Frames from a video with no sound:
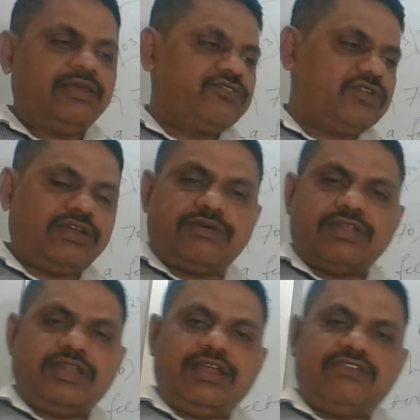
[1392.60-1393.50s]
So
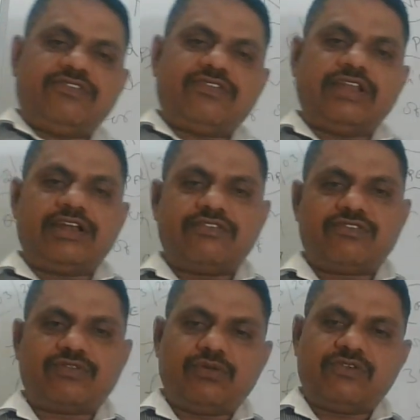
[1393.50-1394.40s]
nevertheless, let
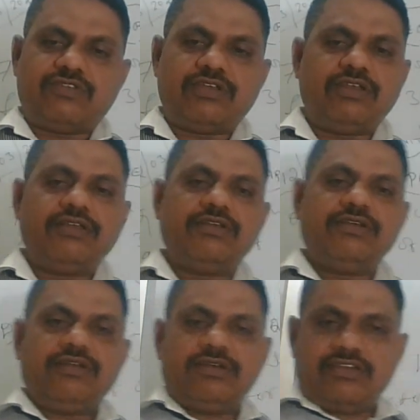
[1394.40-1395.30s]
us close the
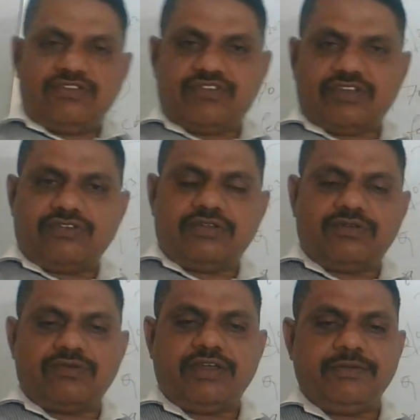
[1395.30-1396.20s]
session
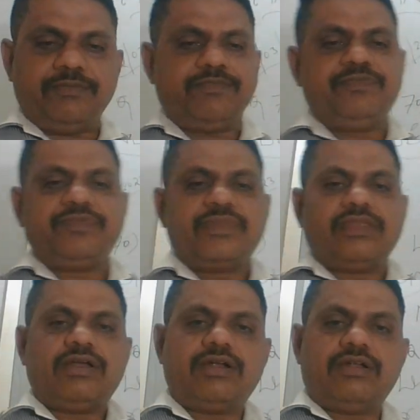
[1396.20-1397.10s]
today,
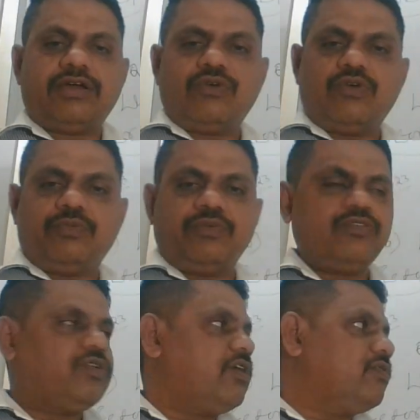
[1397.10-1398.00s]
and I hope
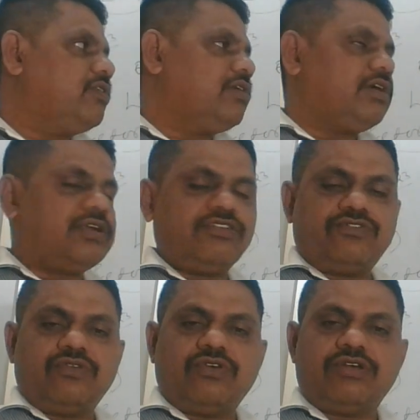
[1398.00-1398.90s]
you have
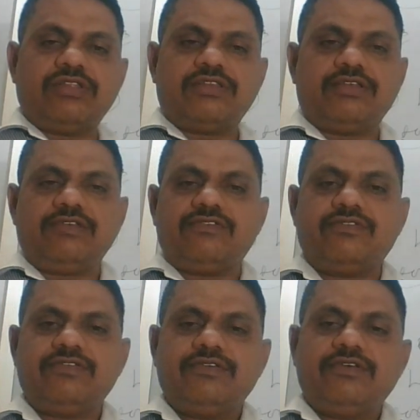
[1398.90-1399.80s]
understood all the
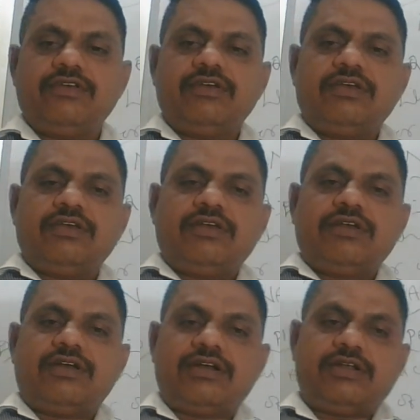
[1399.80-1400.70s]
things.
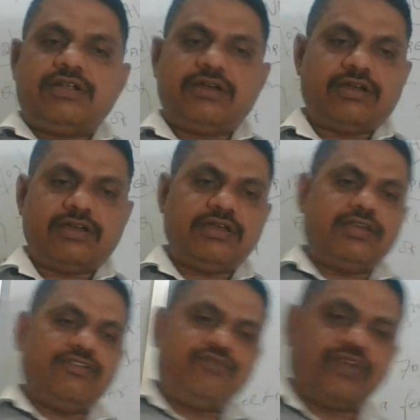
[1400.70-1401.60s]
And
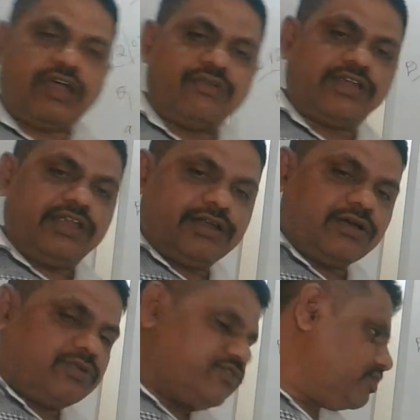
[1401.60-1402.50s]
if you have any
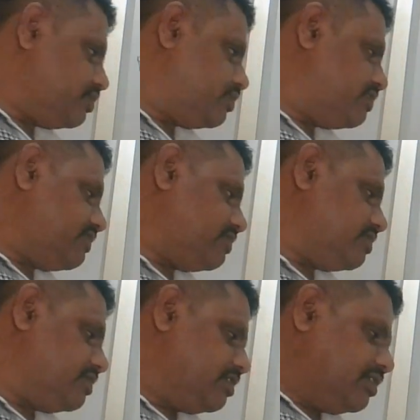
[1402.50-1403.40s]
doubts, you just